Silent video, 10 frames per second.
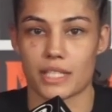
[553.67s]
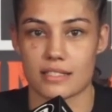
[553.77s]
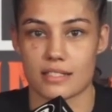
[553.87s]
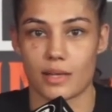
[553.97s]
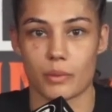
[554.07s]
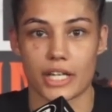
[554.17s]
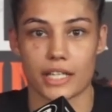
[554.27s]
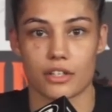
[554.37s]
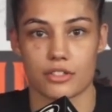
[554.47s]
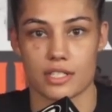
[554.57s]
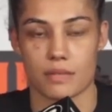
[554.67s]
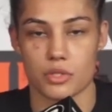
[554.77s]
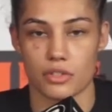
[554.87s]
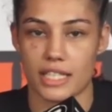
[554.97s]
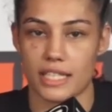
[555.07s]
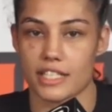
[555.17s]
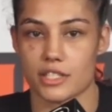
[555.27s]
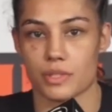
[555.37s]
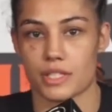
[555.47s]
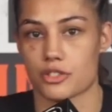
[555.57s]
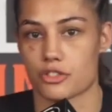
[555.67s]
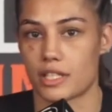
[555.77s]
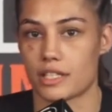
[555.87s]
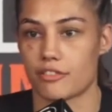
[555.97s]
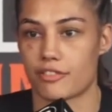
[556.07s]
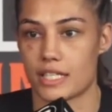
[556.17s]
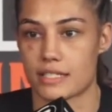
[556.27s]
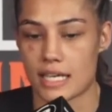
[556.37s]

can start working on some sort of connection with the Australian fans.